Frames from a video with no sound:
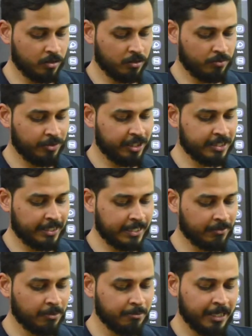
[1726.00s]
we create our
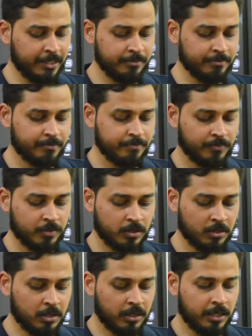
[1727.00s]
main.
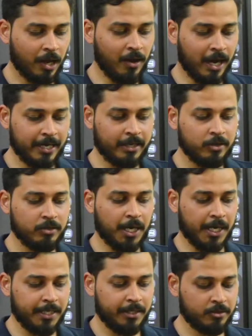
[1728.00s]
Now I
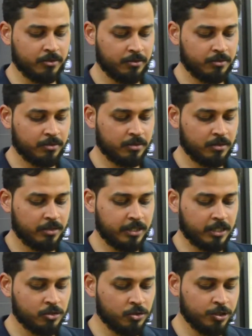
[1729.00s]
know there is
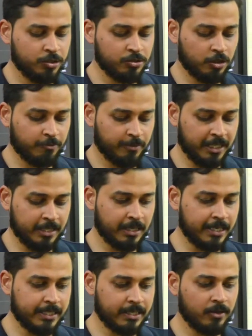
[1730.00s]
no use of main
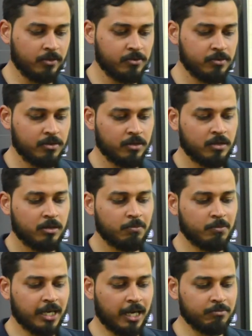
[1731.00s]
right now, but
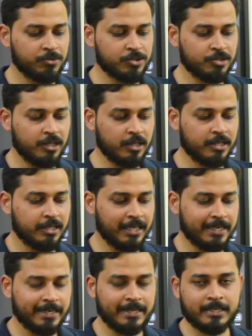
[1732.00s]
I'm just gonna create
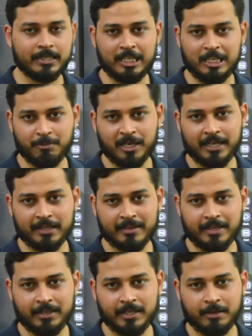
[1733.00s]
it and keep it like
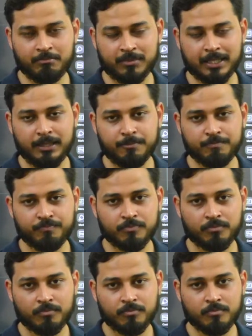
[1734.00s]
that, empty.
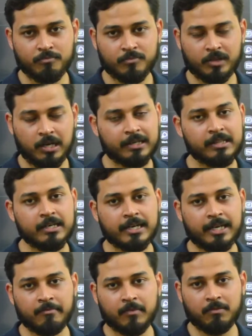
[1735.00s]
Until the time
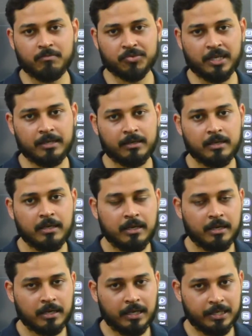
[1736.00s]
comes, I'll
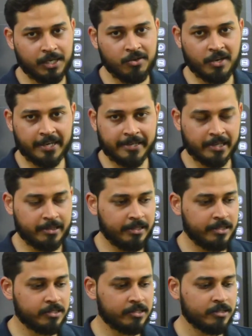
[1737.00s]
continue writing in this.